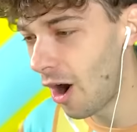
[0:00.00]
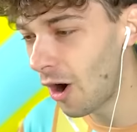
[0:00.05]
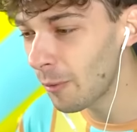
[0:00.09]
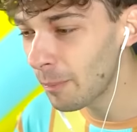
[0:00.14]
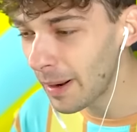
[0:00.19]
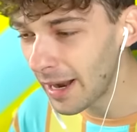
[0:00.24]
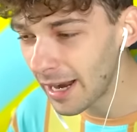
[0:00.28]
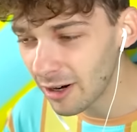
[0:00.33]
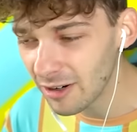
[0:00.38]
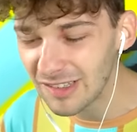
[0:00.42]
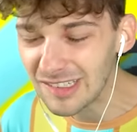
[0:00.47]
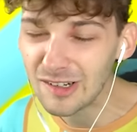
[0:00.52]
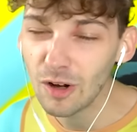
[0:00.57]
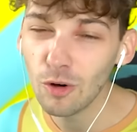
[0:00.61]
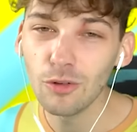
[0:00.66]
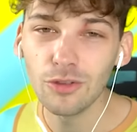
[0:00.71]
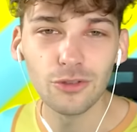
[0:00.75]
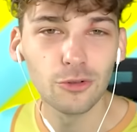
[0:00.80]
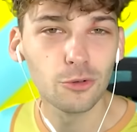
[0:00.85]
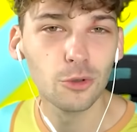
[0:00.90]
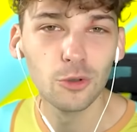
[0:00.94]
Our parents
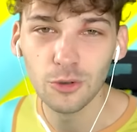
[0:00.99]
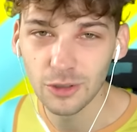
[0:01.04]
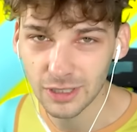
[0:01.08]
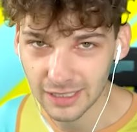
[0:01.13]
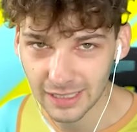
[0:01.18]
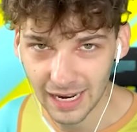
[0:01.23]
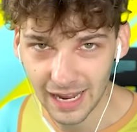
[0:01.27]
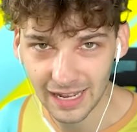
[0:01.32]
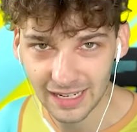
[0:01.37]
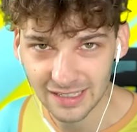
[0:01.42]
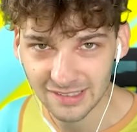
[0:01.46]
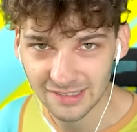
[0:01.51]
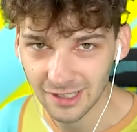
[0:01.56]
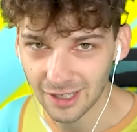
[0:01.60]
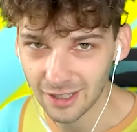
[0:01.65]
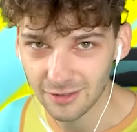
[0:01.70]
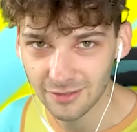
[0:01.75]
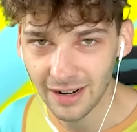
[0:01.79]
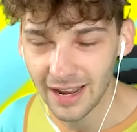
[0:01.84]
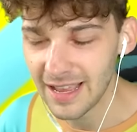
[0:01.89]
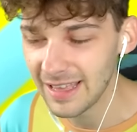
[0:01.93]
go through it, guys,
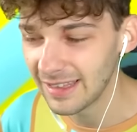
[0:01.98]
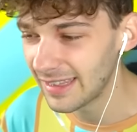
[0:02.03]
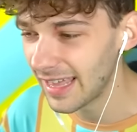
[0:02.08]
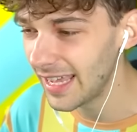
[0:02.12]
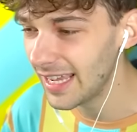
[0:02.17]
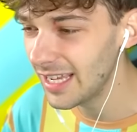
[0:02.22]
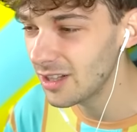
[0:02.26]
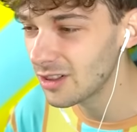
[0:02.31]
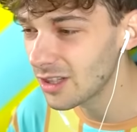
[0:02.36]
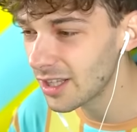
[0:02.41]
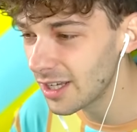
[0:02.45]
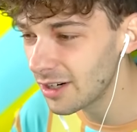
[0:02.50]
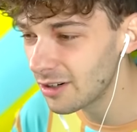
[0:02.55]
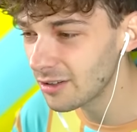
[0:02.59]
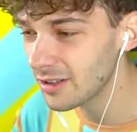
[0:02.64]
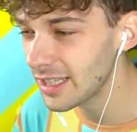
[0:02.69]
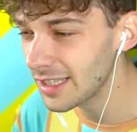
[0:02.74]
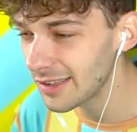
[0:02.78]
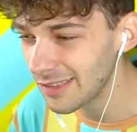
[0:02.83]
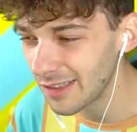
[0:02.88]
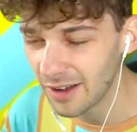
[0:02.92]
all right? They
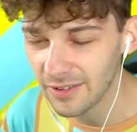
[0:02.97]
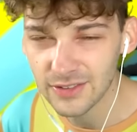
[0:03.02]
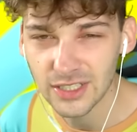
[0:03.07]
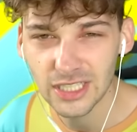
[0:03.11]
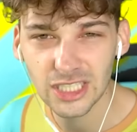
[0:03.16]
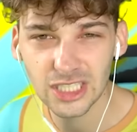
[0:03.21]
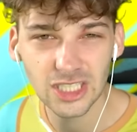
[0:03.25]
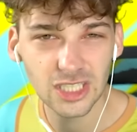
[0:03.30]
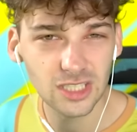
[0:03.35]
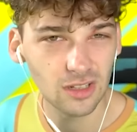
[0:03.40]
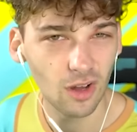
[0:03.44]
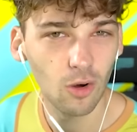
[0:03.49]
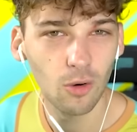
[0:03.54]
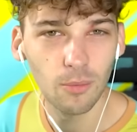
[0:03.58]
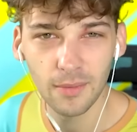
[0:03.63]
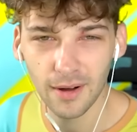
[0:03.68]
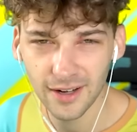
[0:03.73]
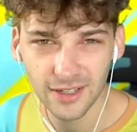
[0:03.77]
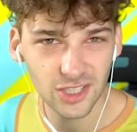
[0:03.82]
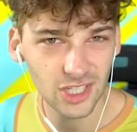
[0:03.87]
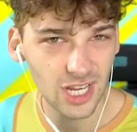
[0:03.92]
literally love us so
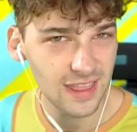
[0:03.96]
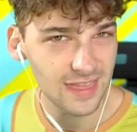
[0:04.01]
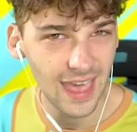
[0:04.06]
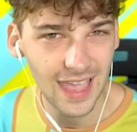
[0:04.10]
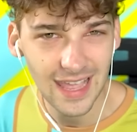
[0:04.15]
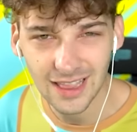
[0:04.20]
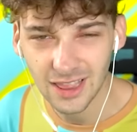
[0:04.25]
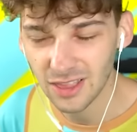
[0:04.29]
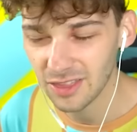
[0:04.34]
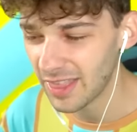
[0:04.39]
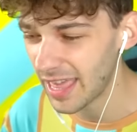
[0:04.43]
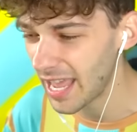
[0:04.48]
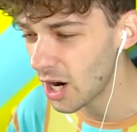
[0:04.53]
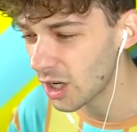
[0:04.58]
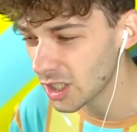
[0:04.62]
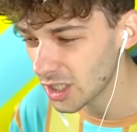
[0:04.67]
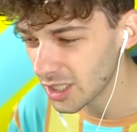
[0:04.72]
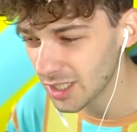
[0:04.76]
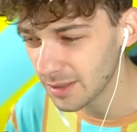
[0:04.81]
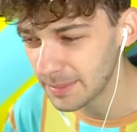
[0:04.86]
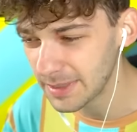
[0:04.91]
much and they, they
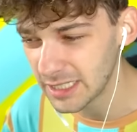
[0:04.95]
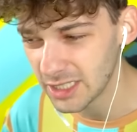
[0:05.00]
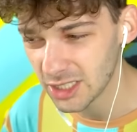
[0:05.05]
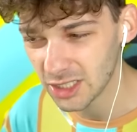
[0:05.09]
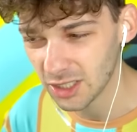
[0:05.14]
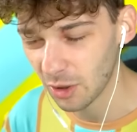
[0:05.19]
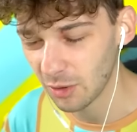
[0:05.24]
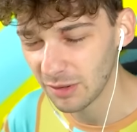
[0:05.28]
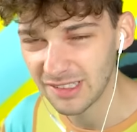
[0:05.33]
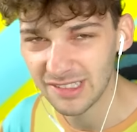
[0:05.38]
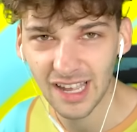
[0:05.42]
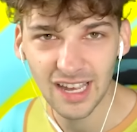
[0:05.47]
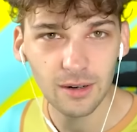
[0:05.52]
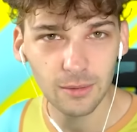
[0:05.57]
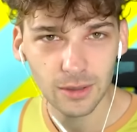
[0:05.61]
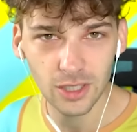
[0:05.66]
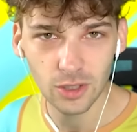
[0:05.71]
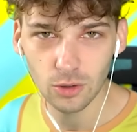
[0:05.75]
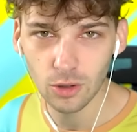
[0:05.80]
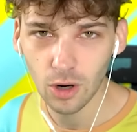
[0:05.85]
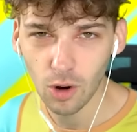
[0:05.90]
are going to be so sad
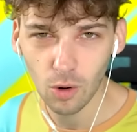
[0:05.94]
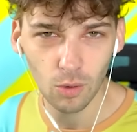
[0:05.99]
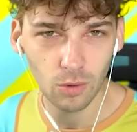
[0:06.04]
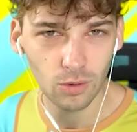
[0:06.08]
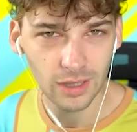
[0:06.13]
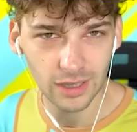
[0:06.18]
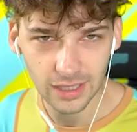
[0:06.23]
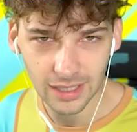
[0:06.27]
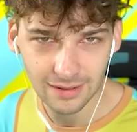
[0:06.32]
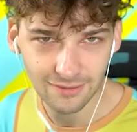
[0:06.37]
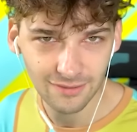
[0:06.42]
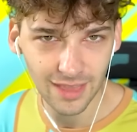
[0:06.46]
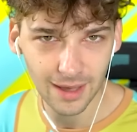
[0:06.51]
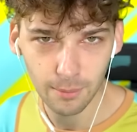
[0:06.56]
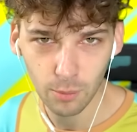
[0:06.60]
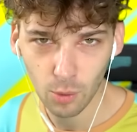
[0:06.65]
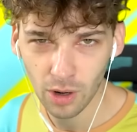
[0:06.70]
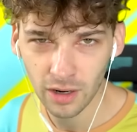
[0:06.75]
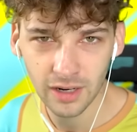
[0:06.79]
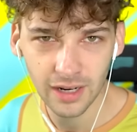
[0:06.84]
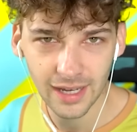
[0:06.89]
when you go leave
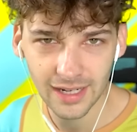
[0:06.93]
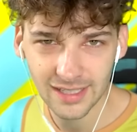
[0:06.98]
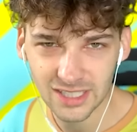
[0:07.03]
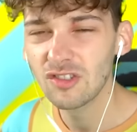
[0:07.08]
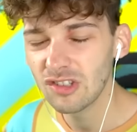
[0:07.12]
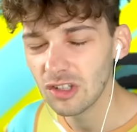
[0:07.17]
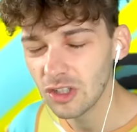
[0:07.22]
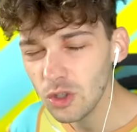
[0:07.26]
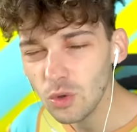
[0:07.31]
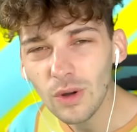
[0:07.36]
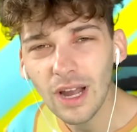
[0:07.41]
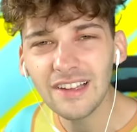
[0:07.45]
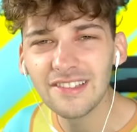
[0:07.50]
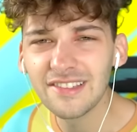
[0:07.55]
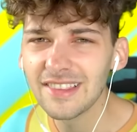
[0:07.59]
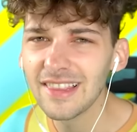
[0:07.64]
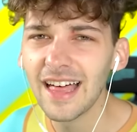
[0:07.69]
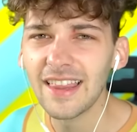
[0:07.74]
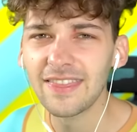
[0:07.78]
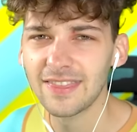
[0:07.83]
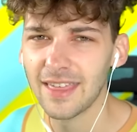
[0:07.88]
them one day. So you
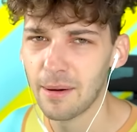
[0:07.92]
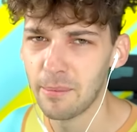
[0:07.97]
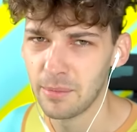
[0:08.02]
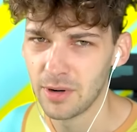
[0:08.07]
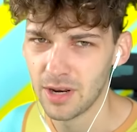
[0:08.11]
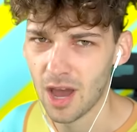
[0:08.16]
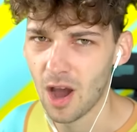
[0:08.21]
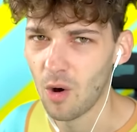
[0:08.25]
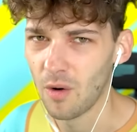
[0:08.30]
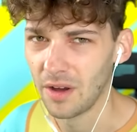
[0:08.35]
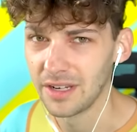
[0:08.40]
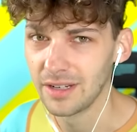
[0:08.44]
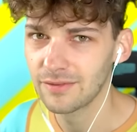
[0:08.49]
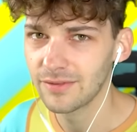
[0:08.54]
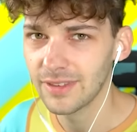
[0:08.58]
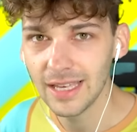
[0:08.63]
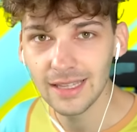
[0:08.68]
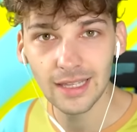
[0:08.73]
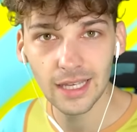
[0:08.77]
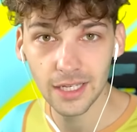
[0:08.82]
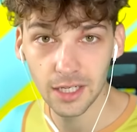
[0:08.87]
guys let them know. And
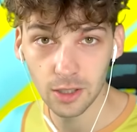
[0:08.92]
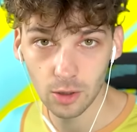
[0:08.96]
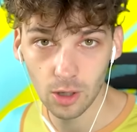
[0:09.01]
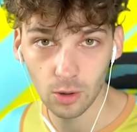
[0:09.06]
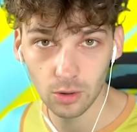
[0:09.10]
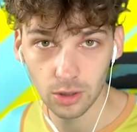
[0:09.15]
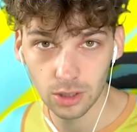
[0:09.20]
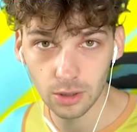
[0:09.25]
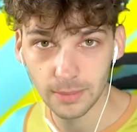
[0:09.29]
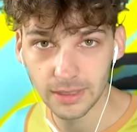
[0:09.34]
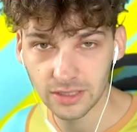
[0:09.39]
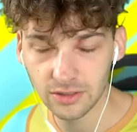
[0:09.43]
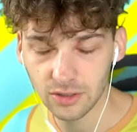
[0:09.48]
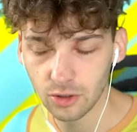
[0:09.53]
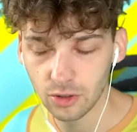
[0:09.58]
if they let you know a little bit